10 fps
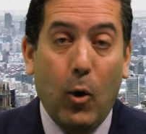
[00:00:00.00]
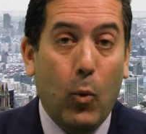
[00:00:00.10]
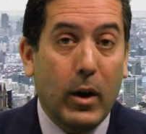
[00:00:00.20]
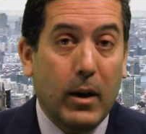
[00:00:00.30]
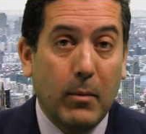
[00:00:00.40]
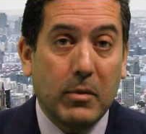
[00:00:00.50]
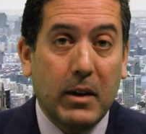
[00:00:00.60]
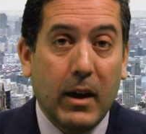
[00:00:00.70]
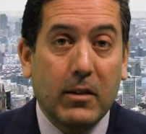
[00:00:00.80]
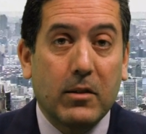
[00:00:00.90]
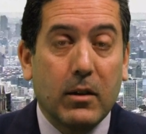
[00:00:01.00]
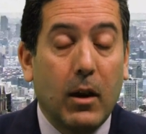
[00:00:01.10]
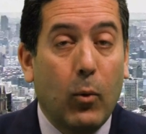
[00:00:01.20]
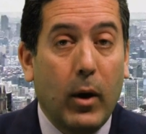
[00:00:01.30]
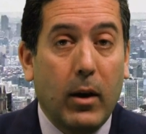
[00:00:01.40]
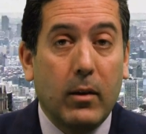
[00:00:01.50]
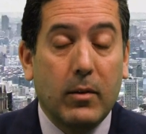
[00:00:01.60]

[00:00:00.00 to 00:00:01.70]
What comes next? Well,